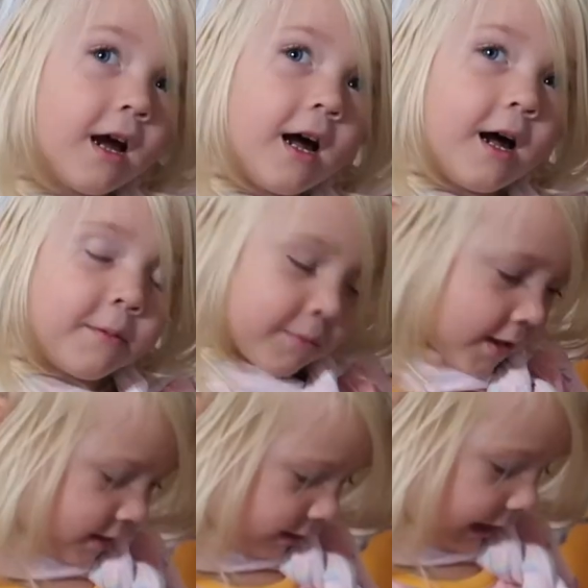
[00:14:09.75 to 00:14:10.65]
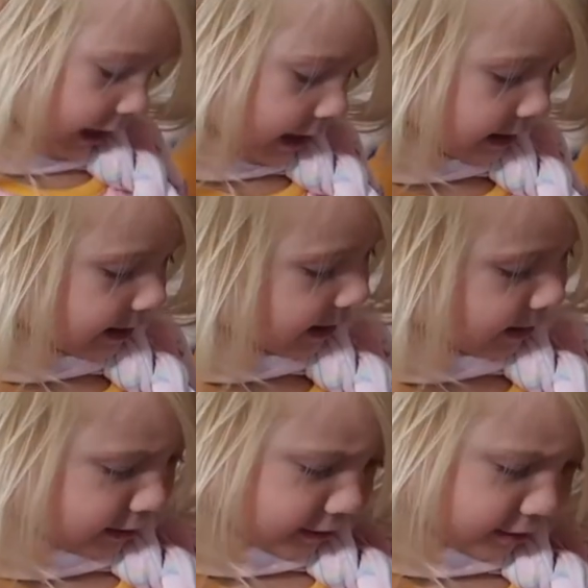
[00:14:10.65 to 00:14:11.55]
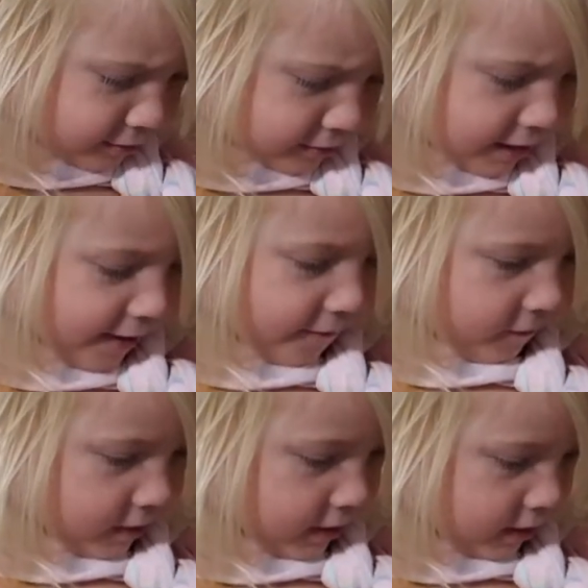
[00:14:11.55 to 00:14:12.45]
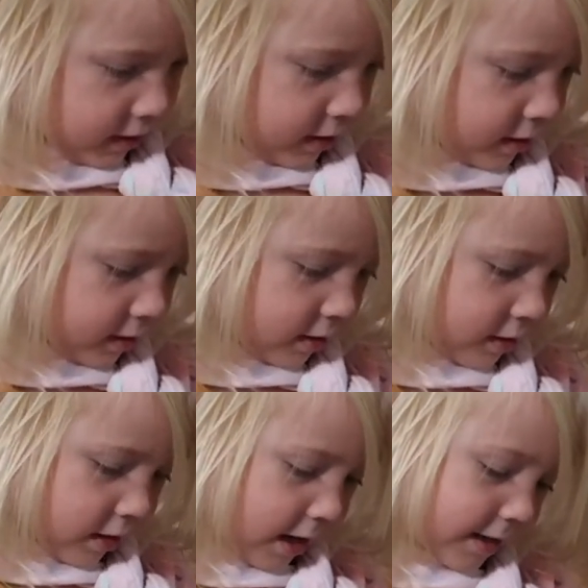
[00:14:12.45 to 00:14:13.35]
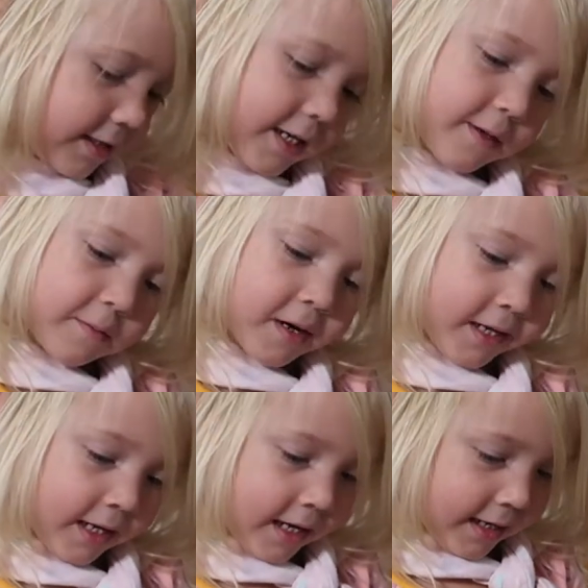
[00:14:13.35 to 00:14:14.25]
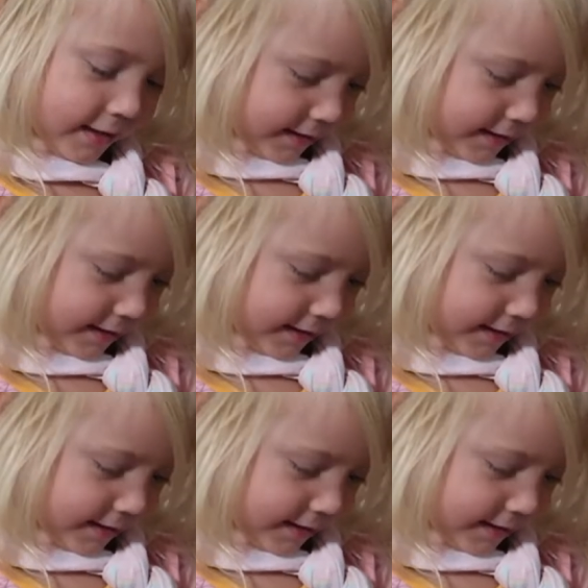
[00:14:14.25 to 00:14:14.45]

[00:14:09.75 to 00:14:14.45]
I did it all nothing. I did my hands.